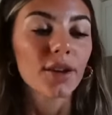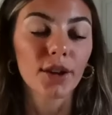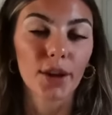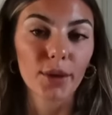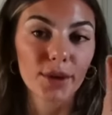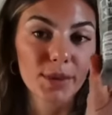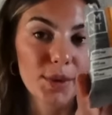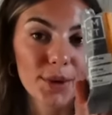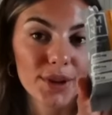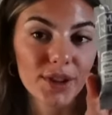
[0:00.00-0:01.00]
Gonna throw
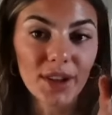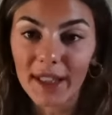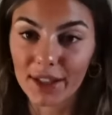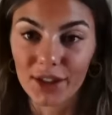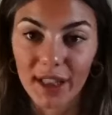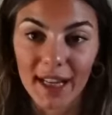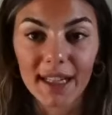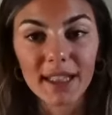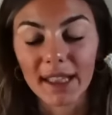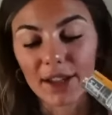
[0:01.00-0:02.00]
some orange salt
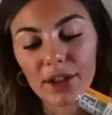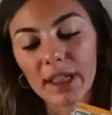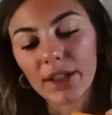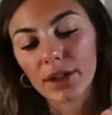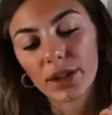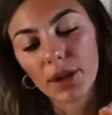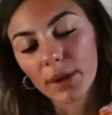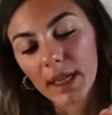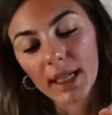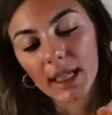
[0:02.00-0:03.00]
electrolytes. Electrolytes are so
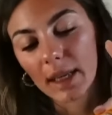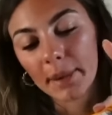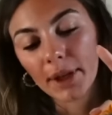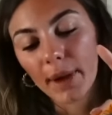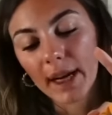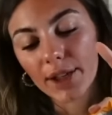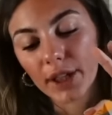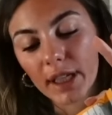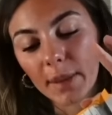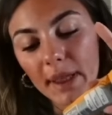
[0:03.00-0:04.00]
key to keeping you
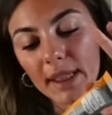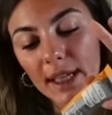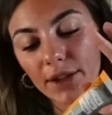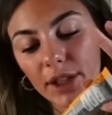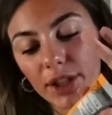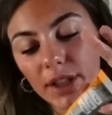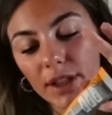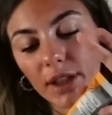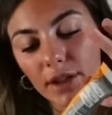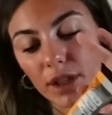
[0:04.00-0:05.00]
hydrated because hydration
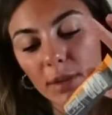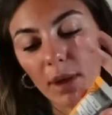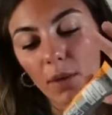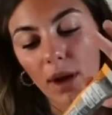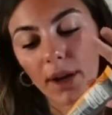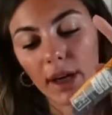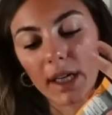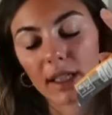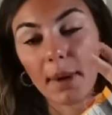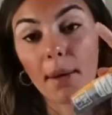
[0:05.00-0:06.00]
is not just about water,
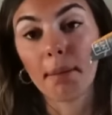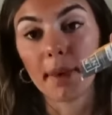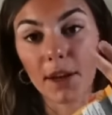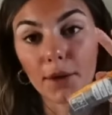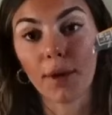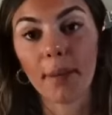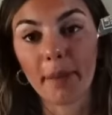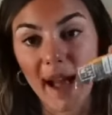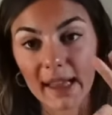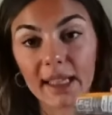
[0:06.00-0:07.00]
it's about mineral
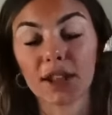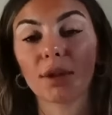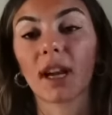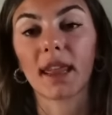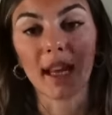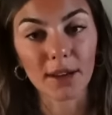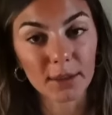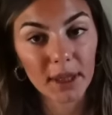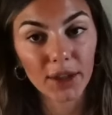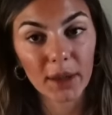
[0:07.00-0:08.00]
balance. So we got 1,000
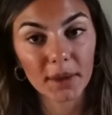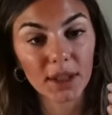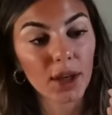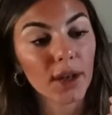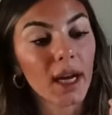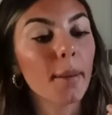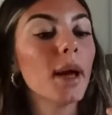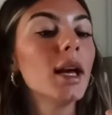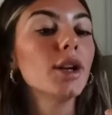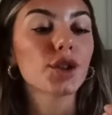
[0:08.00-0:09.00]
milligrams of sodium,
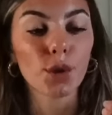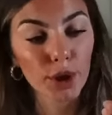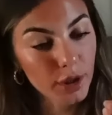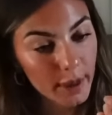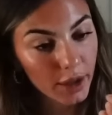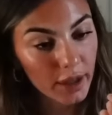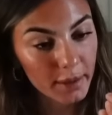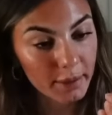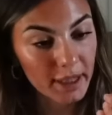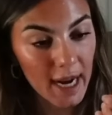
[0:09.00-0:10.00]
200 milligrams
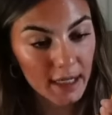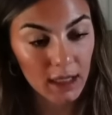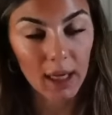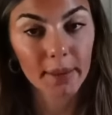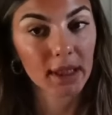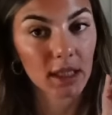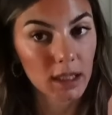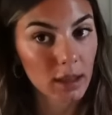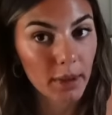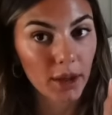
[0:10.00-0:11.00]
of potassium,
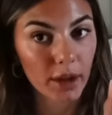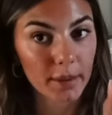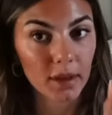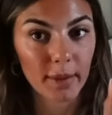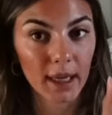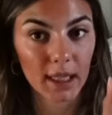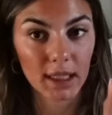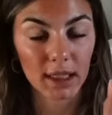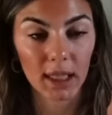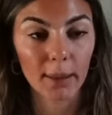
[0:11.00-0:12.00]
60 milligrams of
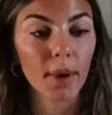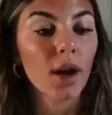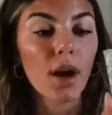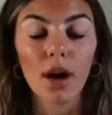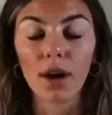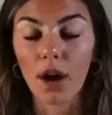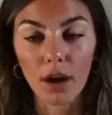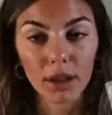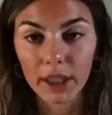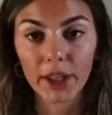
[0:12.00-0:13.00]
magnesium,
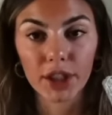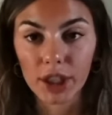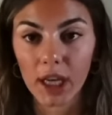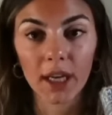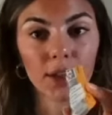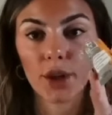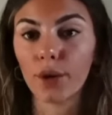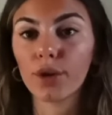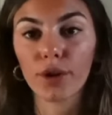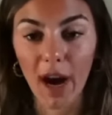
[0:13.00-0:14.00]
all good shit,
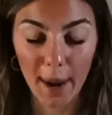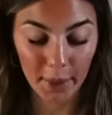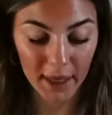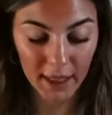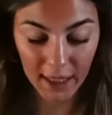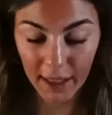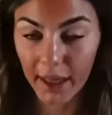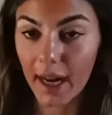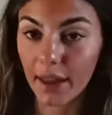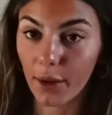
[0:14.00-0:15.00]
no crap in
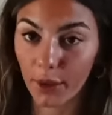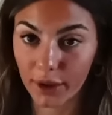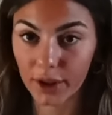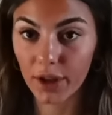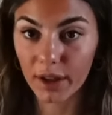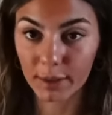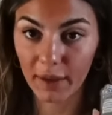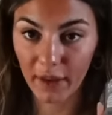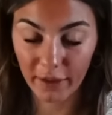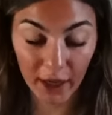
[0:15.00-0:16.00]
here. And the orange salt is my
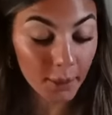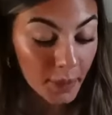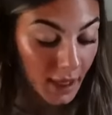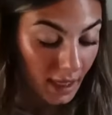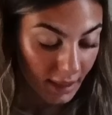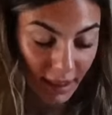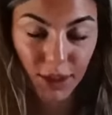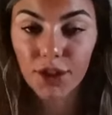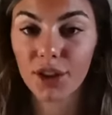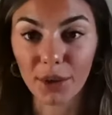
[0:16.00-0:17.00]
favorite, it
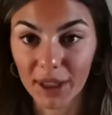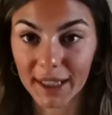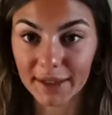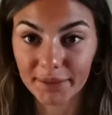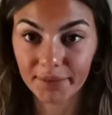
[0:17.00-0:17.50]
tastes so good.